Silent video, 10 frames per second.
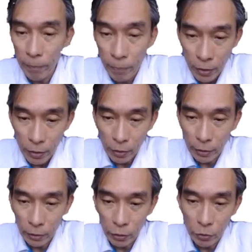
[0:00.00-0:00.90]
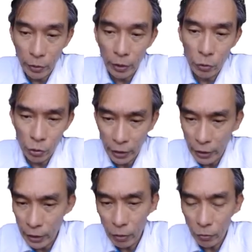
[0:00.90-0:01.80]
and you can use credit card,
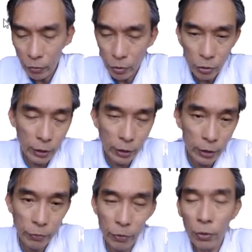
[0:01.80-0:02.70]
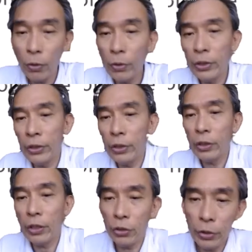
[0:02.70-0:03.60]
of course, for
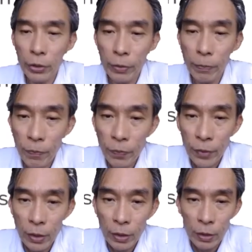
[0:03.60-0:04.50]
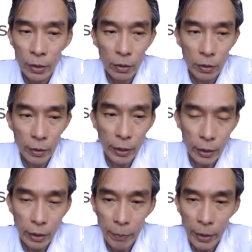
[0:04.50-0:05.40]
international. Right,
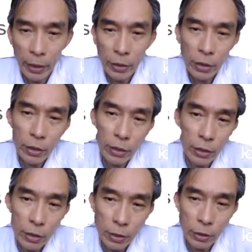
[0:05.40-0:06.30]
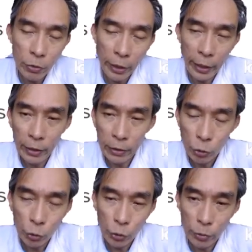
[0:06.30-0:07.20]
packages, you can choose
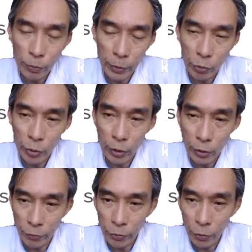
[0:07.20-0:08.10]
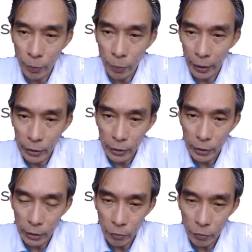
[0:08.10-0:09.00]
between a few packages. Of
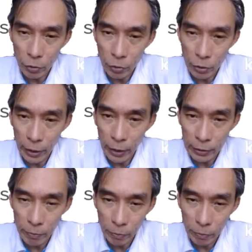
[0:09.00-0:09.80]
course, there are some